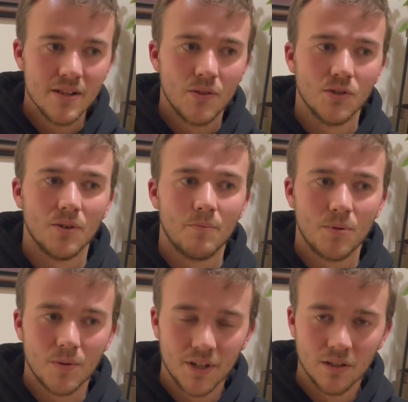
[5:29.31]
there's a
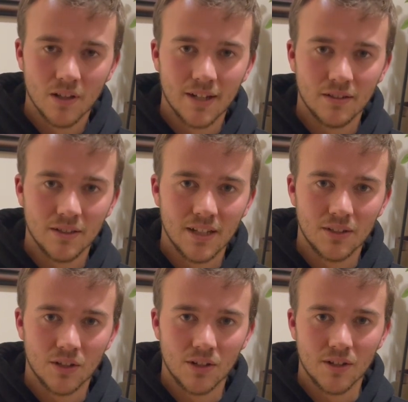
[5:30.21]
pretty good likelihood that
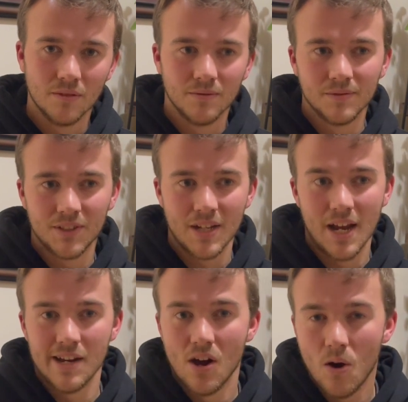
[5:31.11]
they're going to
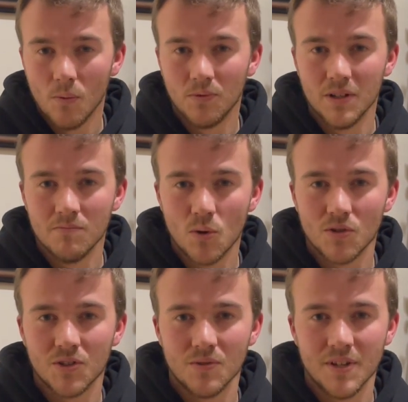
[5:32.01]
stay, hopefully, more
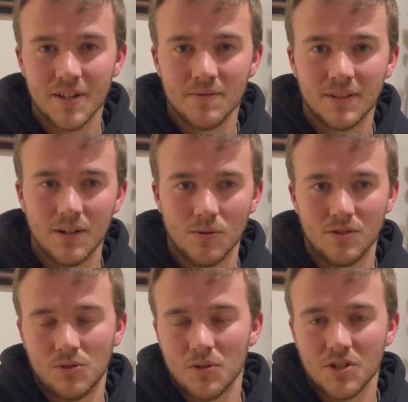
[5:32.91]
so than if they were
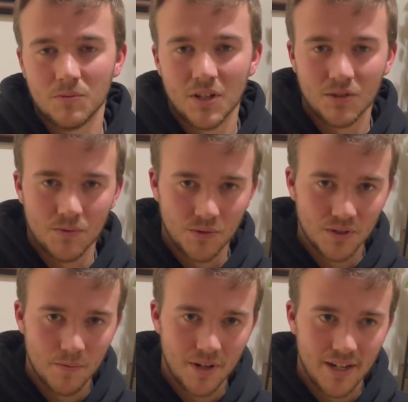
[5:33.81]
short term customers with
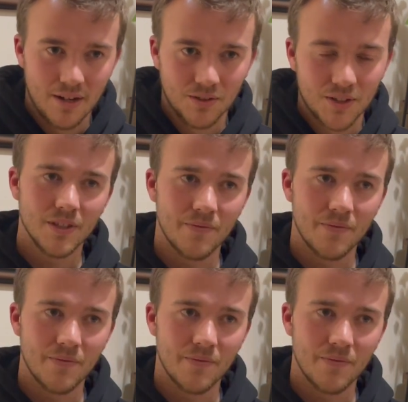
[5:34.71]
somebody else.